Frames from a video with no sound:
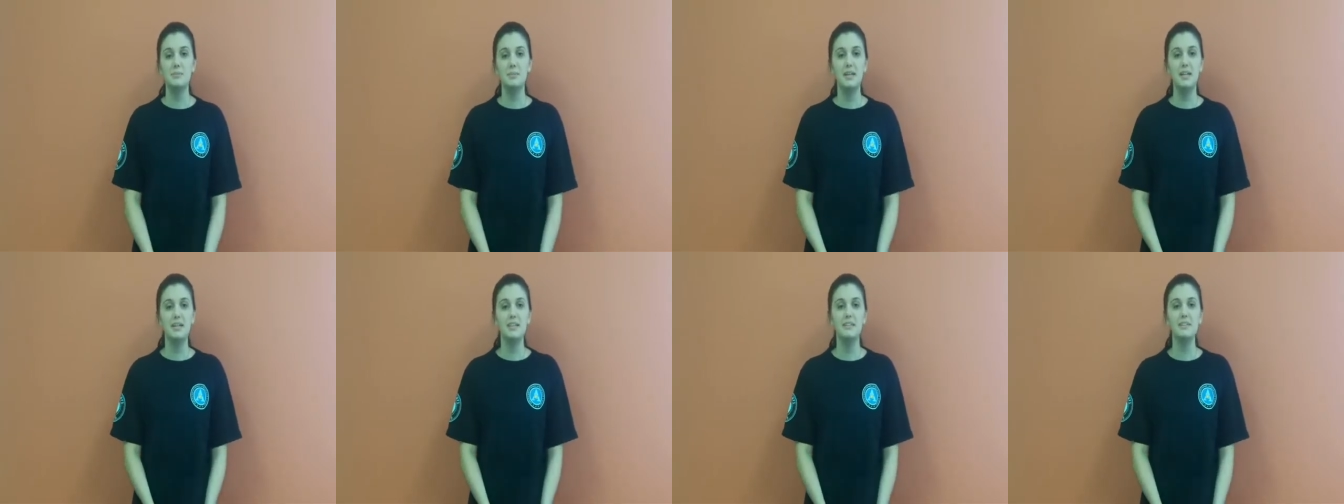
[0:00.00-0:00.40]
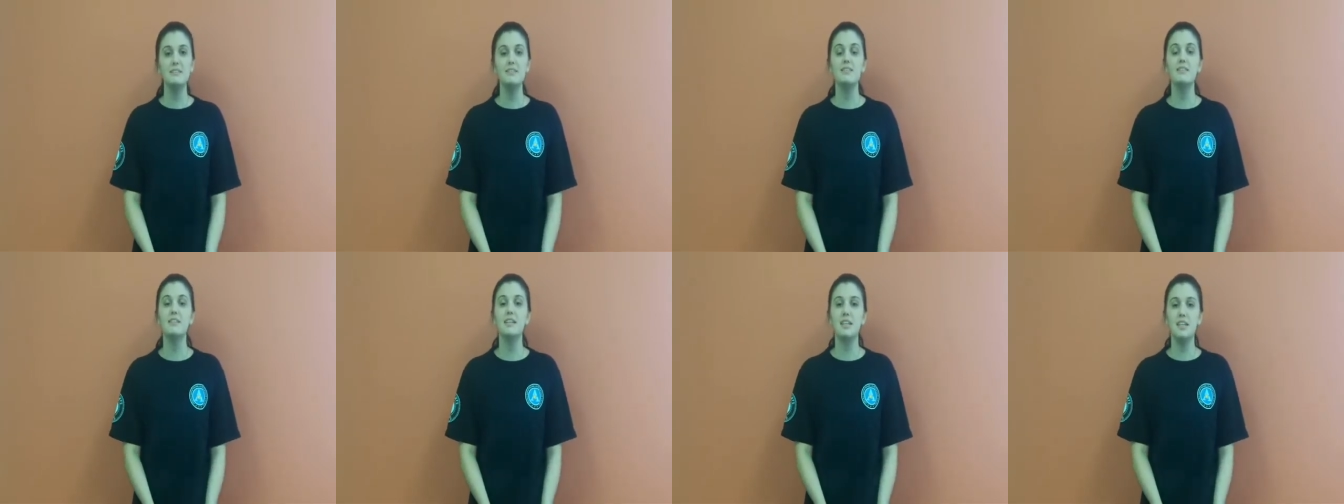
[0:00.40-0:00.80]

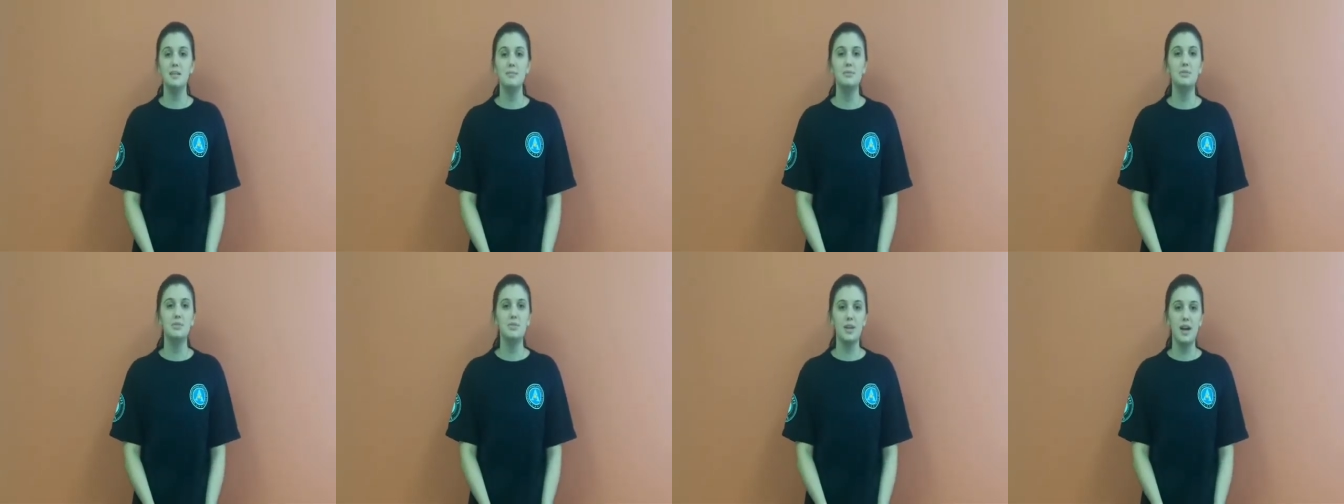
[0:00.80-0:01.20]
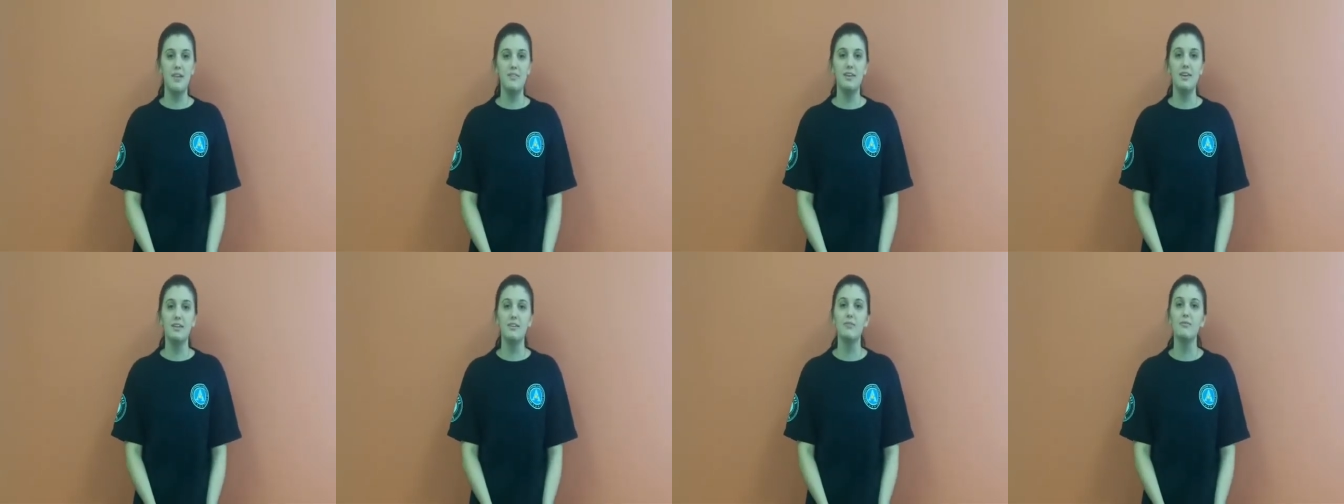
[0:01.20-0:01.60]
peers to keep
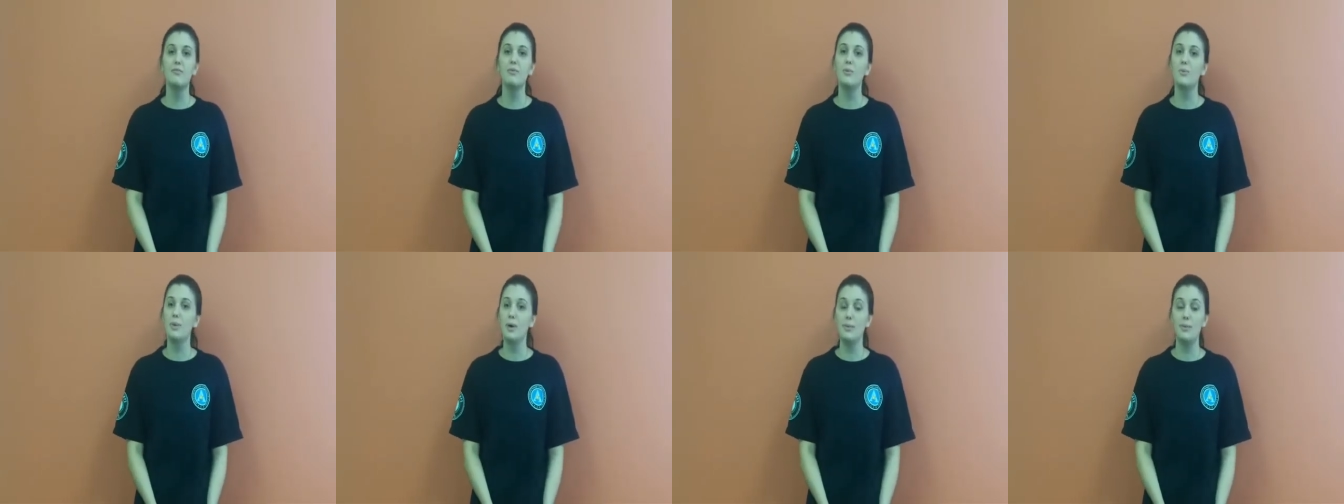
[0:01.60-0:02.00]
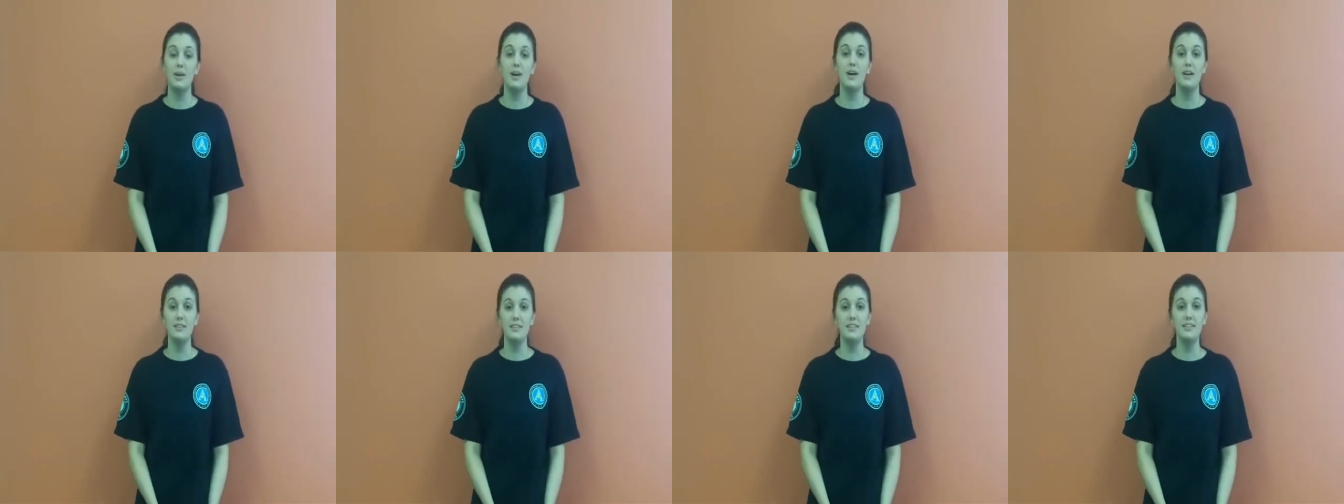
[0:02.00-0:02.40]
striving for where we
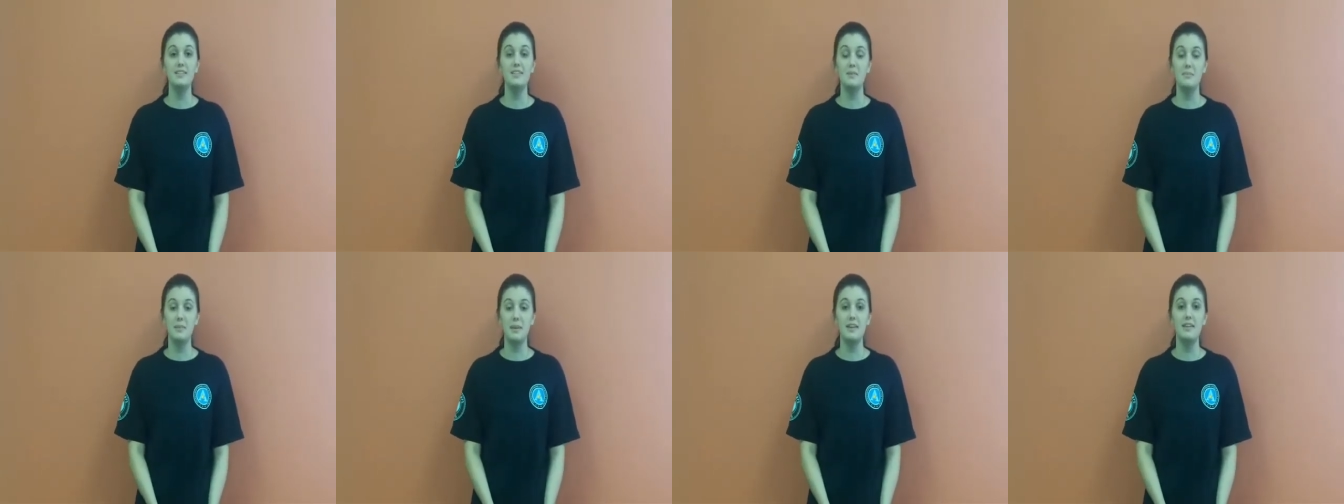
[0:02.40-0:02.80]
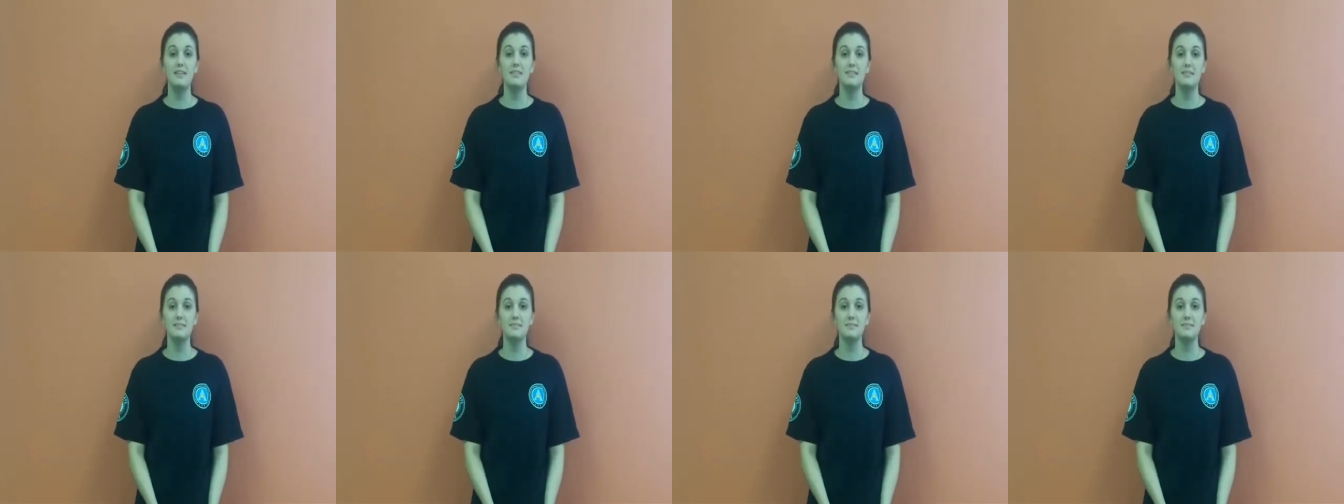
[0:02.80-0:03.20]
all need to be.